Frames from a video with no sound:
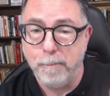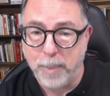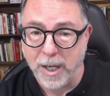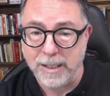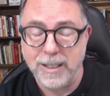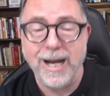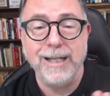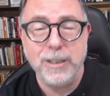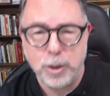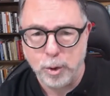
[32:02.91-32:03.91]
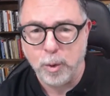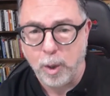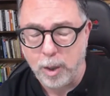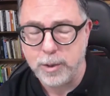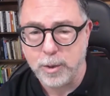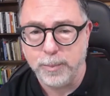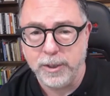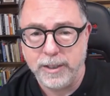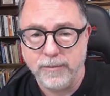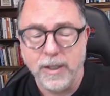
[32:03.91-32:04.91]
But I do also
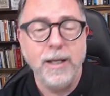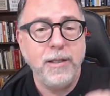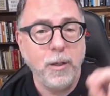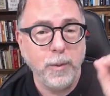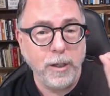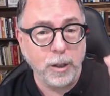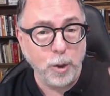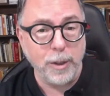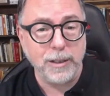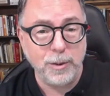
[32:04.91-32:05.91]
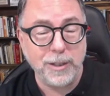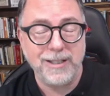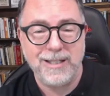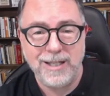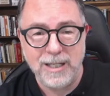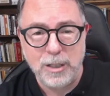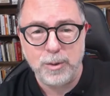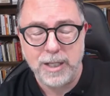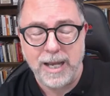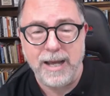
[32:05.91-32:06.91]
believe that we are going to continue
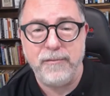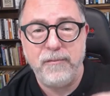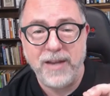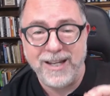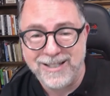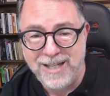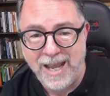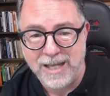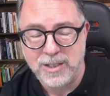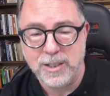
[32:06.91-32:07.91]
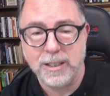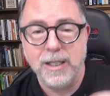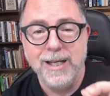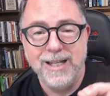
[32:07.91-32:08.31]
to have fantastic